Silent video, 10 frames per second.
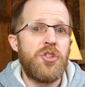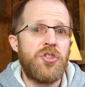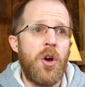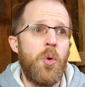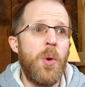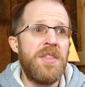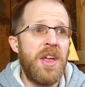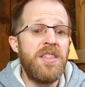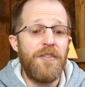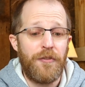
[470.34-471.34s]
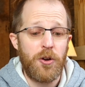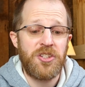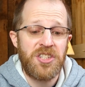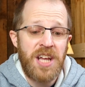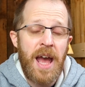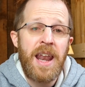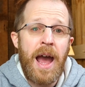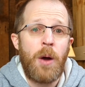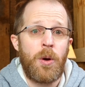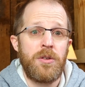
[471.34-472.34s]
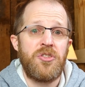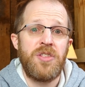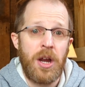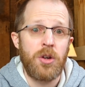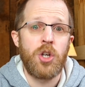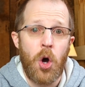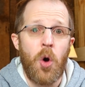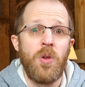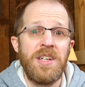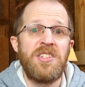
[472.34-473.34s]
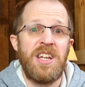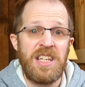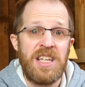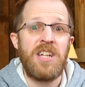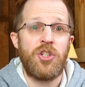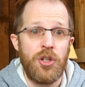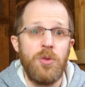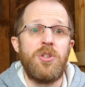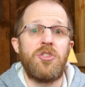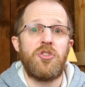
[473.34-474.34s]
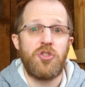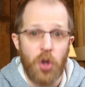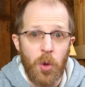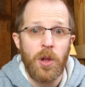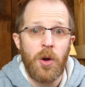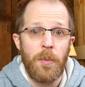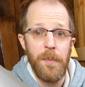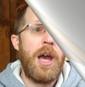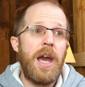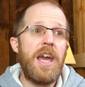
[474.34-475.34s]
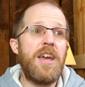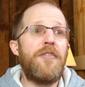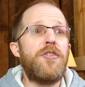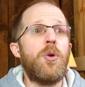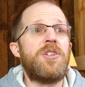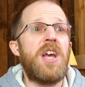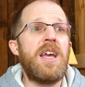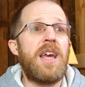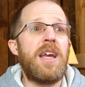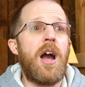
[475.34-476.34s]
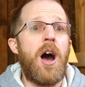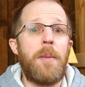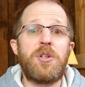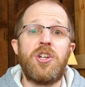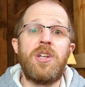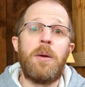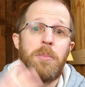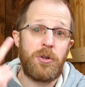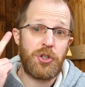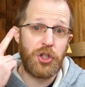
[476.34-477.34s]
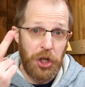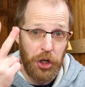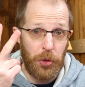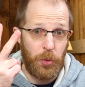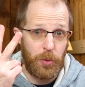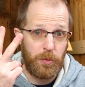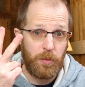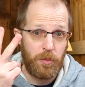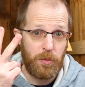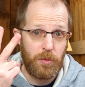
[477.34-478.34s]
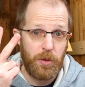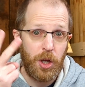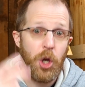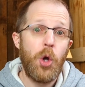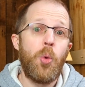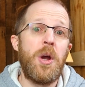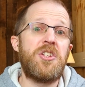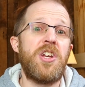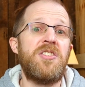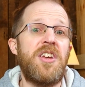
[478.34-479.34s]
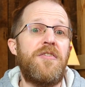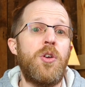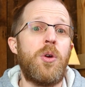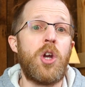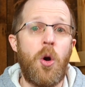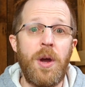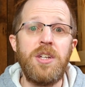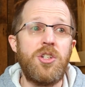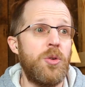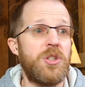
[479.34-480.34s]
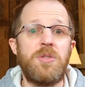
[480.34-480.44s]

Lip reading: So within the first 10 hours, their goal is going to get you to solo. If you're taking option number 2, which is if you're going to a